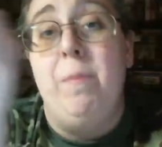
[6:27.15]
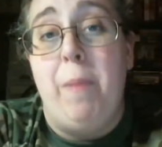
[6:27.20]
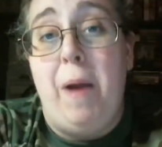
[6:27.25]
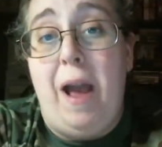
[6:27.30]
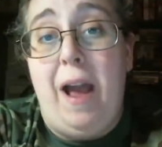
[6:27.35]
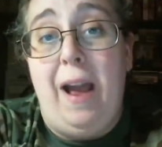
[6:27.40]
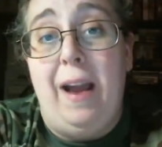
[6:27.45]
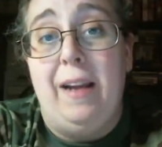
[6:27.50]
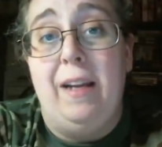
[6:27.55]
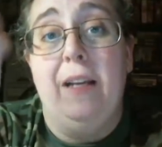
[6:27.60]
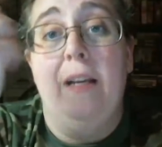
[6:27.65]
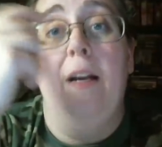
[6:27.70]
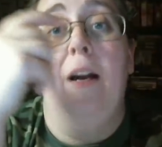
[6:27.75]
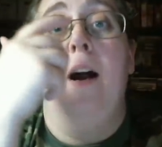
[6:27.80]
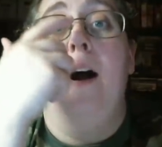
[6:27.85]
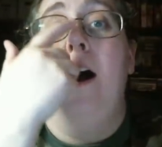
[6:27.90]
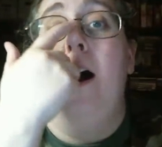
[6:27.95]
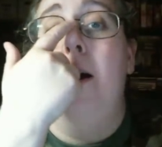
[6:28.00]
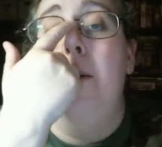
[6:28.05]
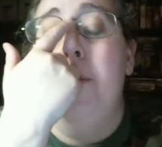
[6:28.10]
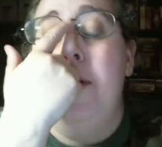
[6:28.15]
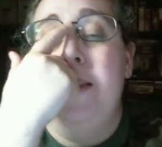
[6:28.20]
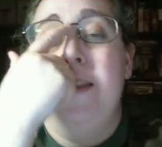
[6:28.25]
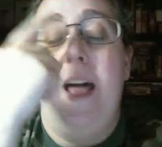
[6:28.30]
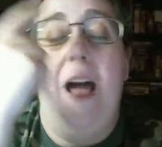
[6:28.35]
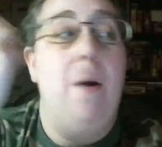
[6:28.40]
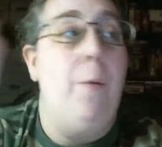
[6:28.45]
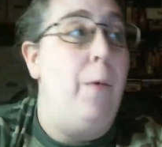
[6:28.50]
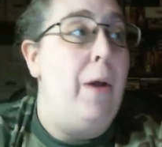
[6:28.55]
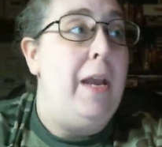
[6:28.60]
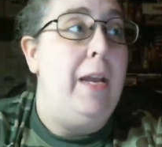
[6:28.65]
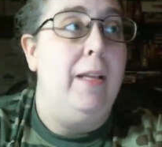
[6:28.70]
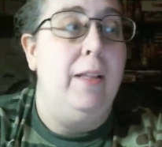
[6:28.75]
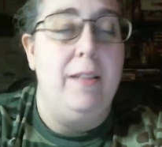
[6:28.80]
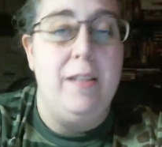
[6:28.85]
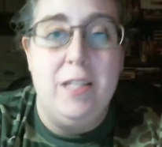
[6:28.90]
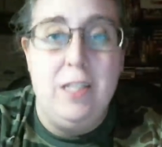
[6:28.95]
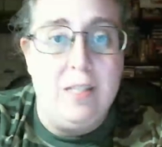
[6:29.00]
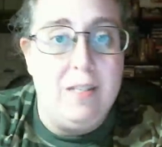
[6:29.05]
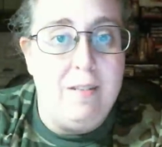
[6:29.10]
bag. And that way, at
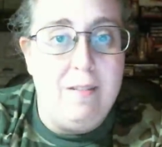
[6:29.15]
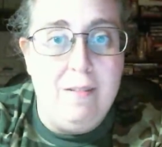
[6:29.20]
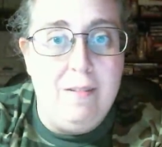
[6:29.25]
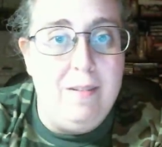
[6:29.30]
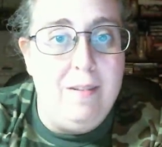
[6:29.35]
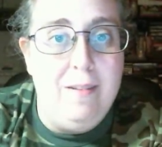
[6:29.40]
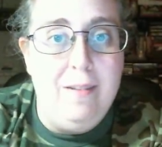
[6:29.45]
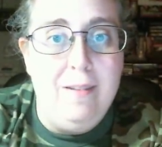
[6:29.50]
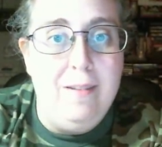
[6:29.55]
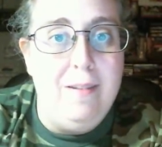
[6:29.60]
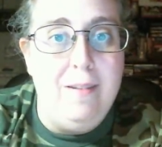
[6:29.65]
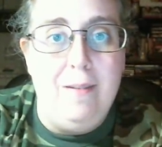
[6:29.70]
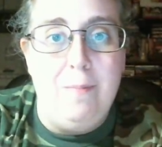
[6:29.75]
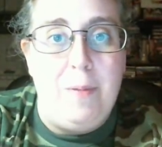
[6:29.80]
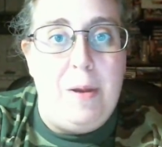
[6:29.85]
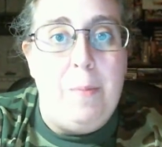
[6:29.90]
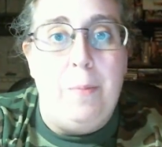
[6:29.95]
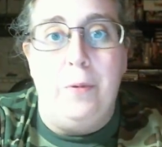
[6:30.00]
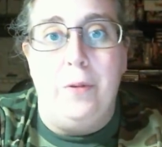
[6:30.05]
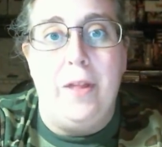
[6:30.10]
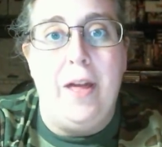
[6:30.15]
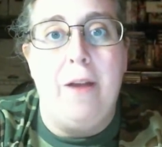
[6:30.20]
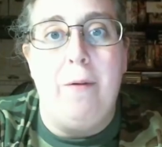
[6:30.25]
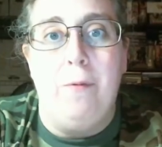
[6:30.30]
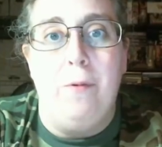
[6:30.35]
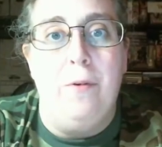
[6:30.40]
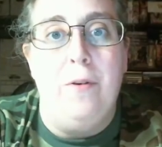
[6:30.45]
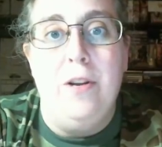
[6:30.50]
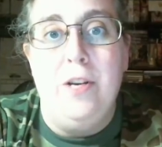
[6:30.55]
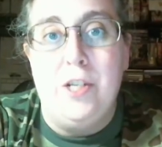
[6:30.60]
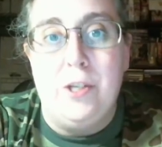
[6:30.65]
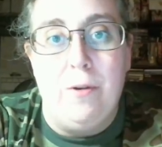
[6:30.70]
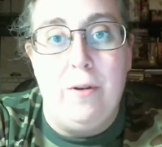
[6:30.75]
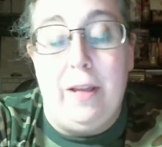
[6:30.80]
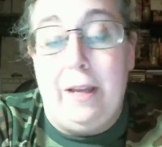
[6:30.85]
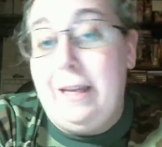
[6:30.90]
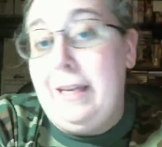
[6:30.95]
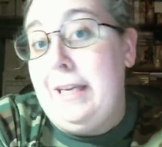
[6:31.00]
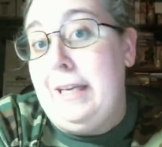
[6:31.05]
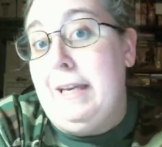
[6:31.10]
least people that were
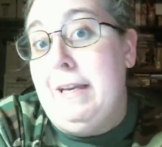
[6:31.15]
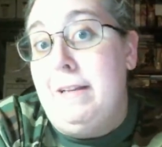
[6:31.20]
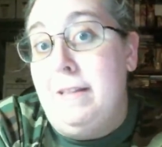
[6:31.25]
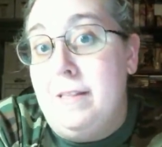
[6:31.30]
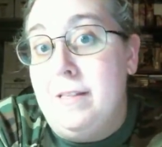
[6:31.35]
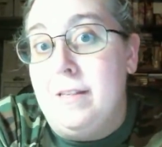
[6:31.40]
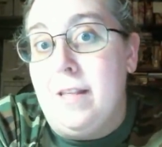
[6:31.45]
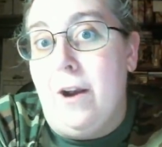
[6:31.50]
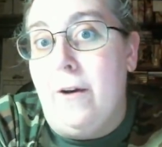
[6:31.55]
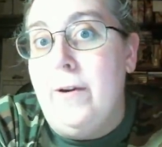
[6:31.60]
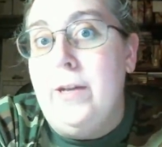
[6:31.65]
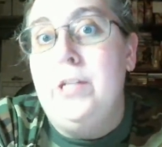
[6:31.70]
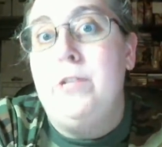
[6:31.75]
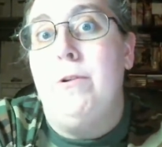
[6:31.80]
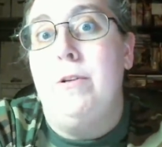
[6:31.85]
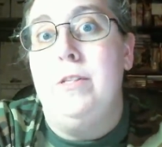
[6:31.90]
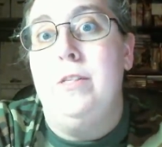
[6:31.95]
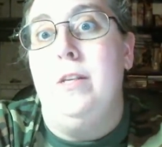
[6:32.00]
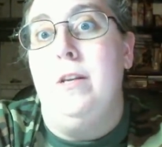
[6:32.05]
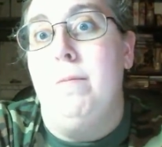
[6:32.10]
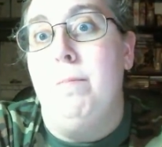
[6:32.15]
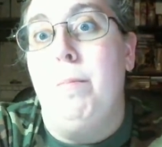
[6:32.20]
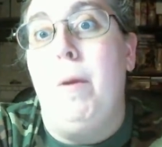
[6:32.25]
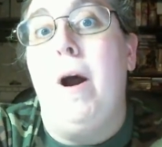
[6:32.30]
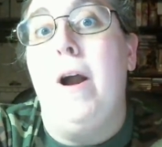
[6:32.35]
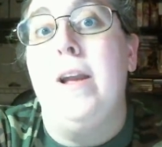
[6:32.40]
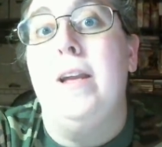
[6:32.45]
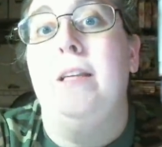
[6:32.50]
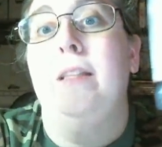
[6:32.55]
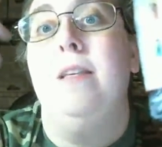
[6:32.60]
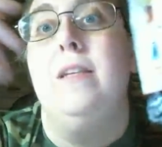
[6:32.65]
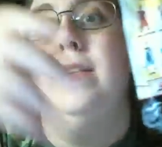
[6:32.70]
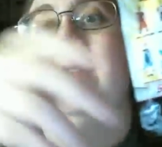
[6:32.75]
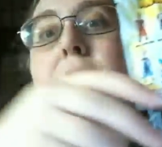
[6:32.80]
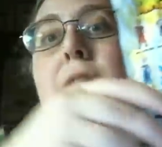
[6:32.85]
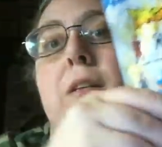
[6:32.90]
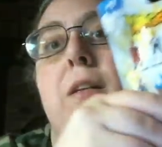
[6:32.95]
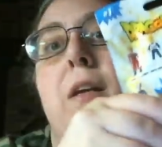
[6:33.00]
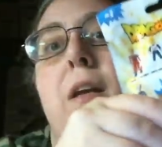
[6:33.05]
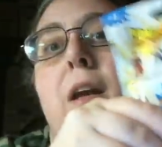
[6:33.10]
like kids that are interested in buying
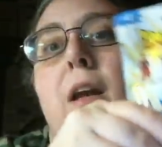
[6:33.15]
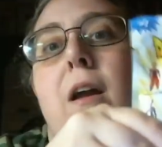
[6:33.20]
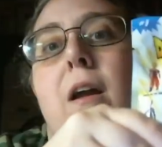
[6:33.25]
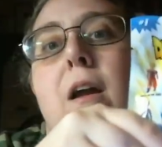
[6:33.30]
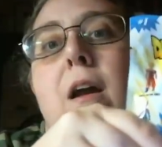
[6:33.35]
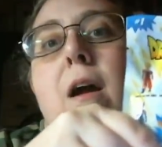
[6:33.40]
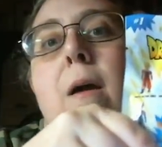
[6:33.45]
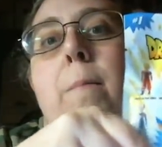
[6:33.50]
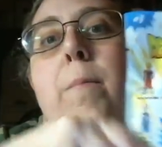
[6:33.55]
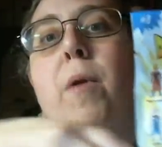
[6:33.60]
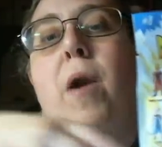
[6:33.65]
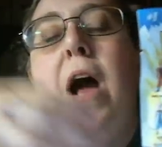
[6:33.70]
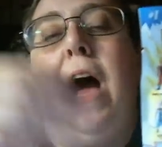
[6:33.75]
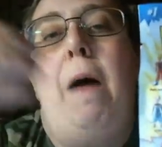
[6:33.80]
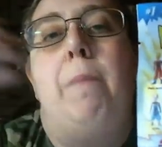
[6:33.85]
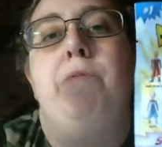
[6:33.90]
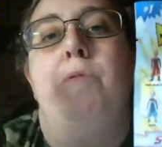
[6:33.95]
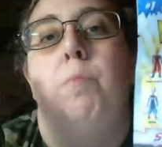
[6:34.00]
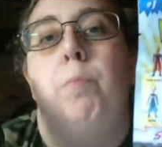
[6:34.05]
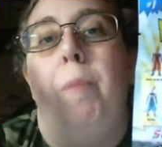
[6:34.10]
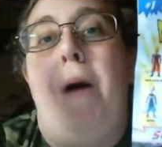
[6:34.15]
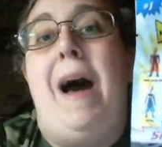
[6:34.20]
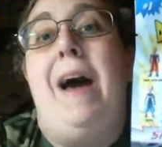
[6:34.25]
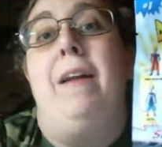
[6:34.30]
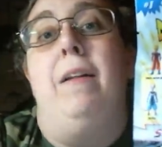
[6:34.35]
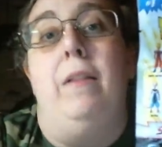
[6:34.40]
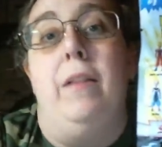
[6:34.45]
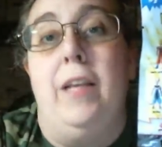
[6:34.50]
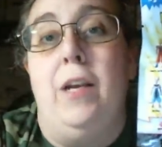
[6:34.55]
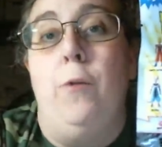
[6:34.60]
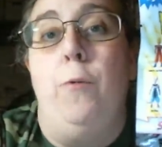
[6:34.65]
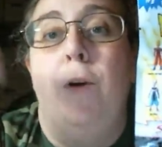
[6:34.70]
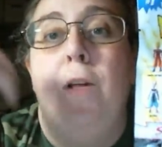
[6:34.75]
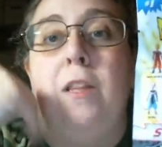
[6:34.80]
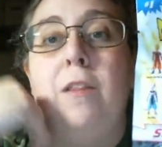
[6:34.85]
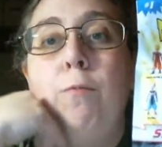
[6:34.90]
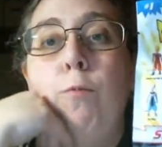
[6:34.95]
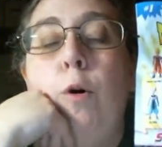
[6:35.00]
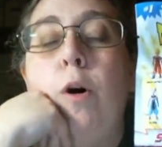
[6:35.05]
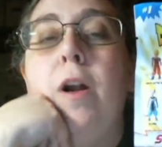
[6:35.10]
these and perhaps battling
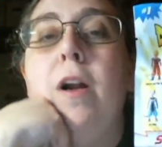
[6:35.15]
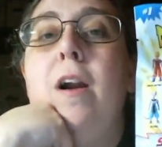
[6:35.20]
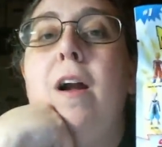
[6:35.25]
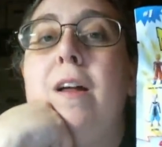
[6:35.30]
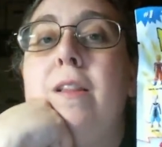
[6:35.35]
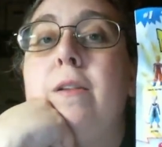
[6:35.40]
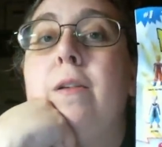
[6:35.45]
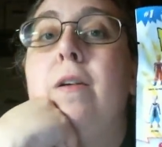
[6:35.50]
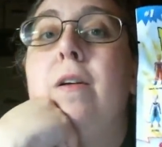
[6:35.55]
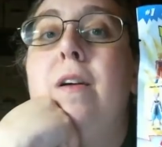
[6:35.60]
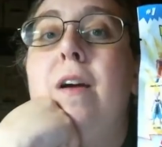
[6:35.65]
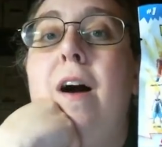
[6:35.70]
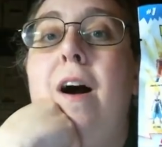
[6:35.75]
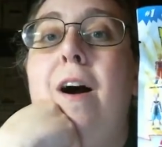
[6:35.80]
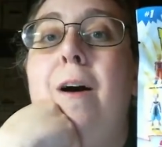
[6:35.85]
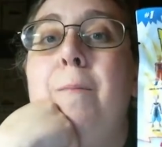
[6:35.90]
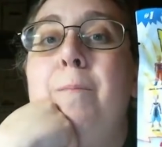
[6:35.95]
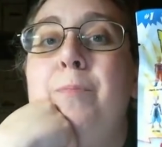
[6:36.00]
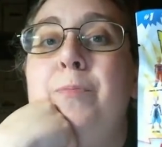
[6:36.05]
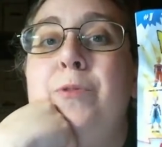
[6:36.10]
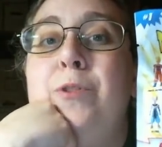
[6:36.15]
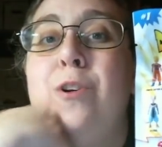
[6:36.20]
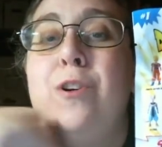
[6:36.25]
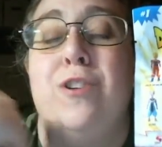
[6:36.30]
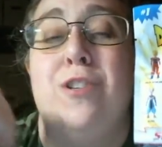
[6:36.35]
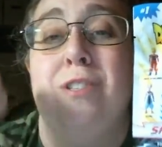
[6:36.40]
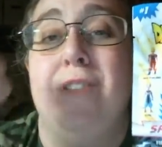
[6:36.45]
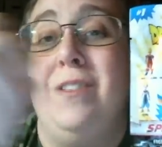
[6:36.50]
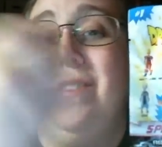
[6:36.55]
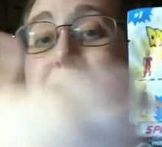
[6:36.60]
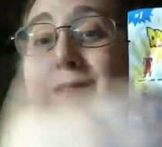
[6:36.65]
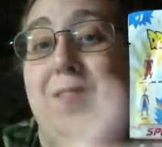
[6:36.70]
with one another, could just